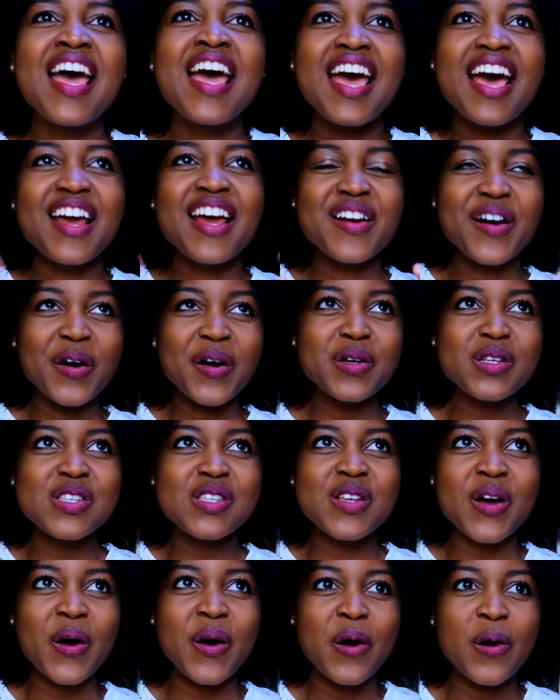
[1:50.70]
And
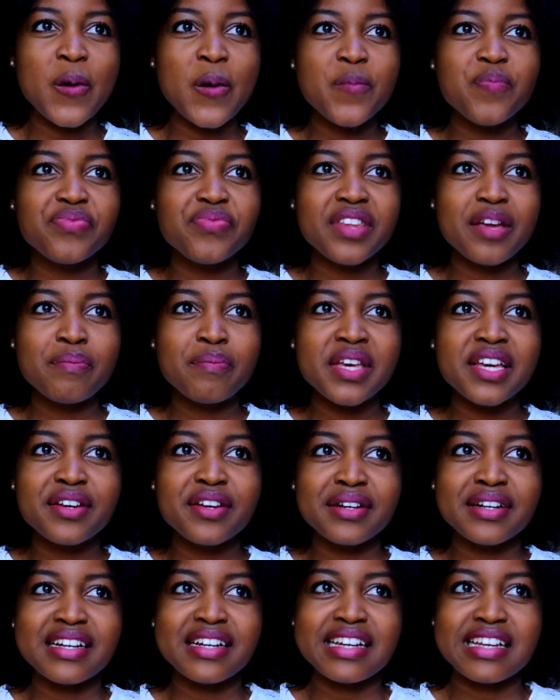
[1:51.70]
also
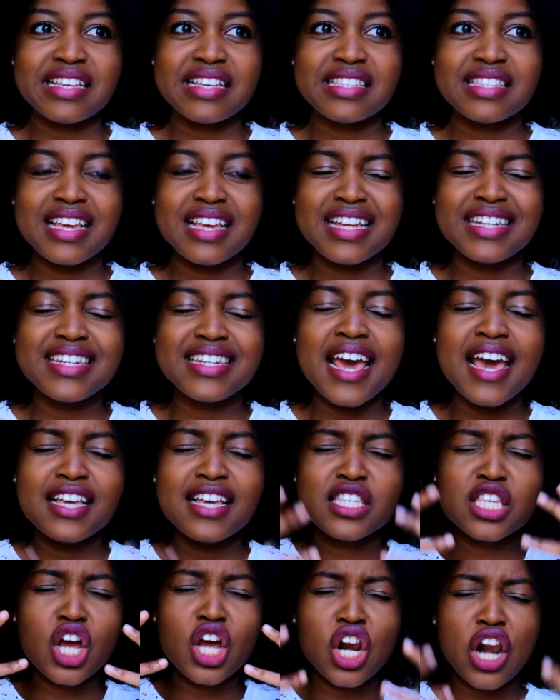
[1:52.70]
because it
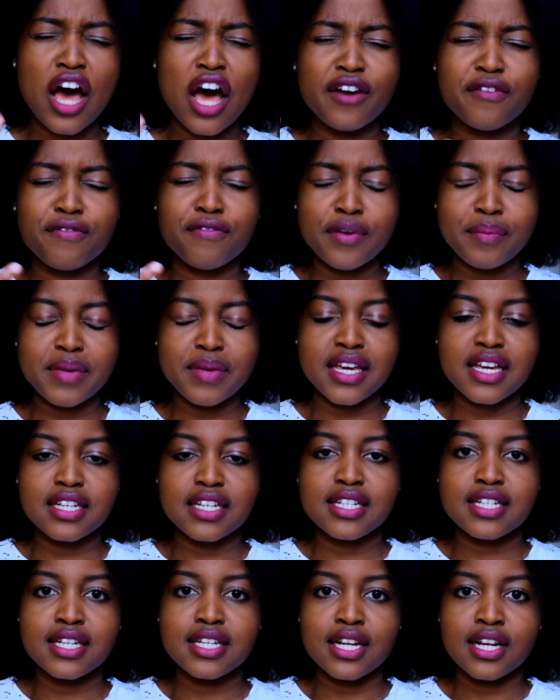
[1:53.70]
takes a lot for
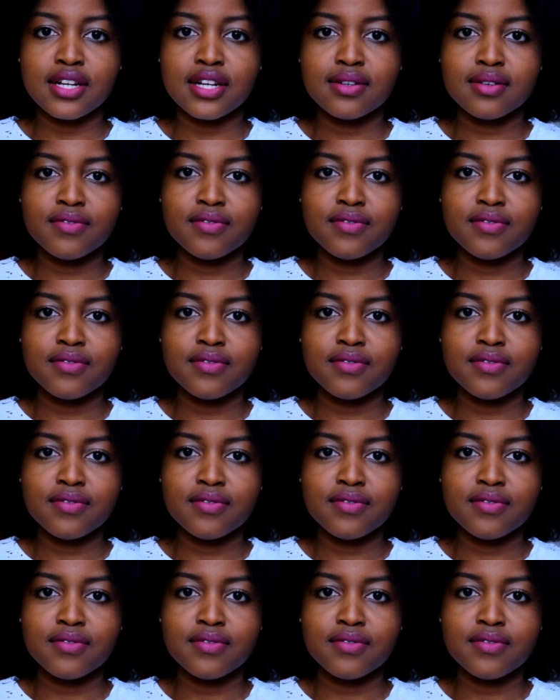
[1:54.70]
me to